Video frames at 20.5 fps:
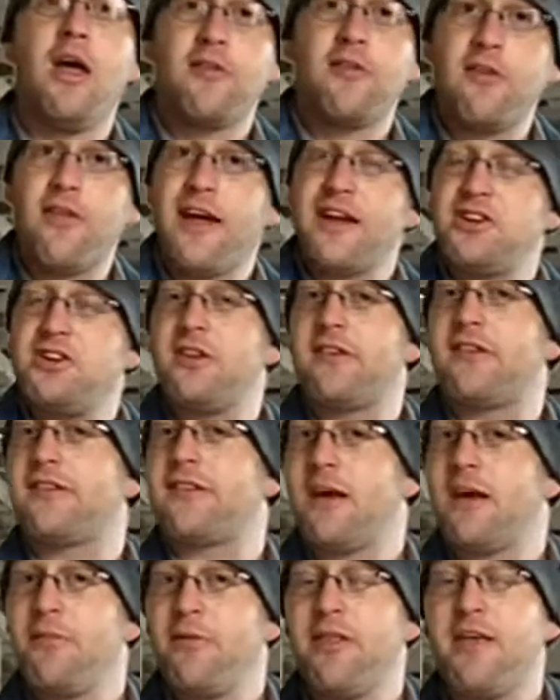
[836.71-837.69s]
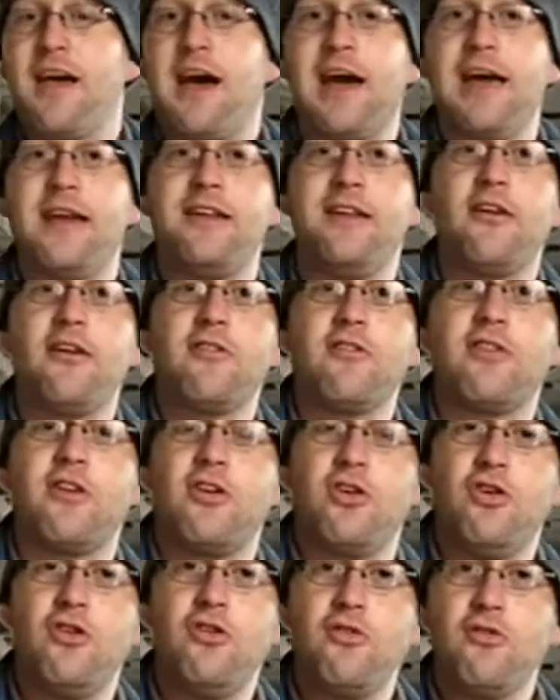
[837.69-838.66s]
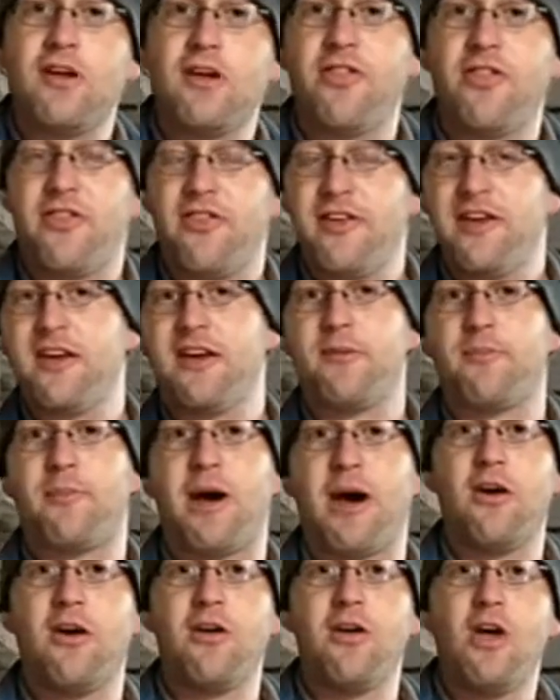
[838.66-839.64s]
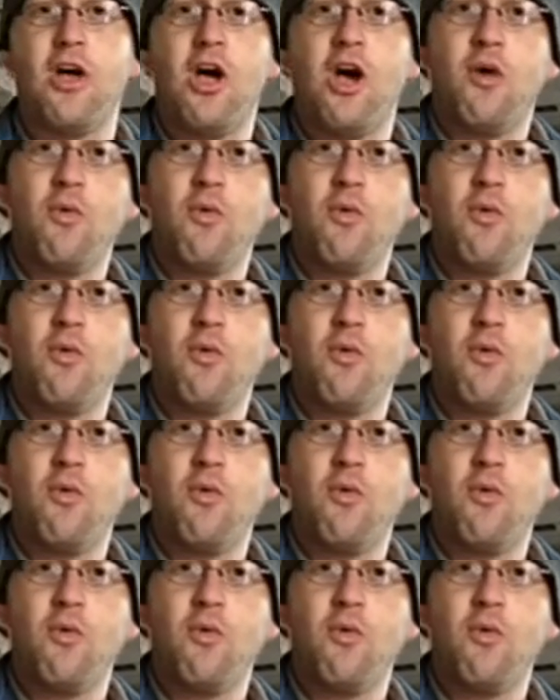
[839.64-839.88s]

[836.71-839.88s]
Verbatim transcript: So that's just some of the ideals that you can think about